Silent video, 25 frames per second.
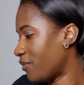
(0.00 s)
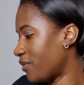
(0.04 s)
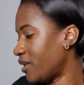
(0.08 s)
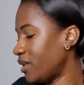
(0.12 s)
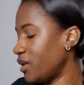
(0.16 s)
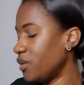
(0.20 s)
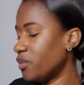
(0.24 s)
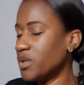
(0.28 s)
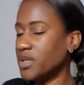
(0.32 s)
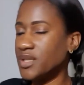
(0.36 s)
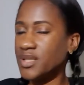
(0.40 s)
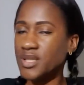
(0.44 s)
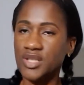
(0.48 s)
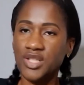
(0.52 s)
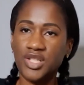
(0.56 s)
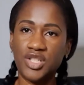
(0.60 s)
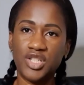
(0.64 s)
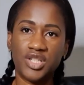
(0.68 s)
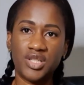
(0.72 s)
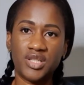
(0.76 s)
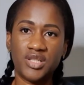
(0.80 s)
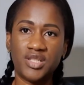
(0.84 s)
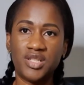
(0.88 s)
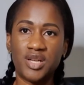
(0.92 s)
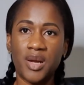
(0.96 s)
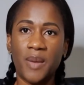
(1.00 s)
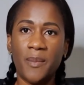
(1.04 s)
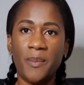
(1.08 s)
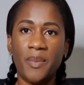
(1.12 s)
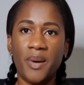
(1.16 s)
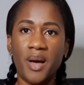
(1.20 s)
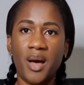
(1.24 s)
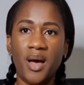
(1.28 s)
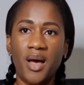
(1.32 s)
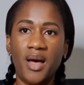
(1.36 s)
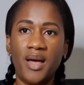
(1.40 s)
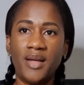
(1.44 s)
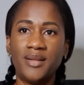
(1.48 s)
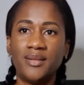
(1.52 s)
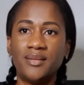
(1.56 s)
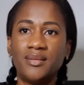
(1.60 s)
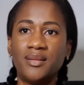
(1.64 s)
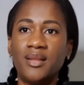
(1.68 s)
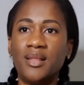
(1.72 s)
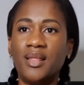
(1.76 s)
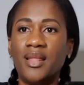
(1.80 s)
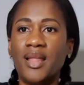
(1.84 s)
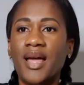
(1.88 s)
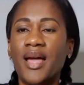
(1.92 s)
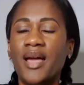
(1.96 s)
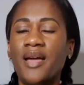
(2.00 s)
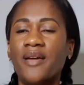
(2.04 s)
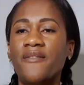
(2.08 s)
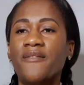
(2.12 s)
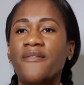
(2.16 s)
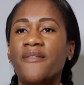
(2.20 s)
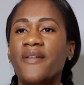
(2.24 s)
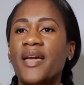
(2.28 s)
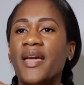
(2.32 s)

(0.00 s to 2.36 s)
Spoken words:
really wanted to just jump on live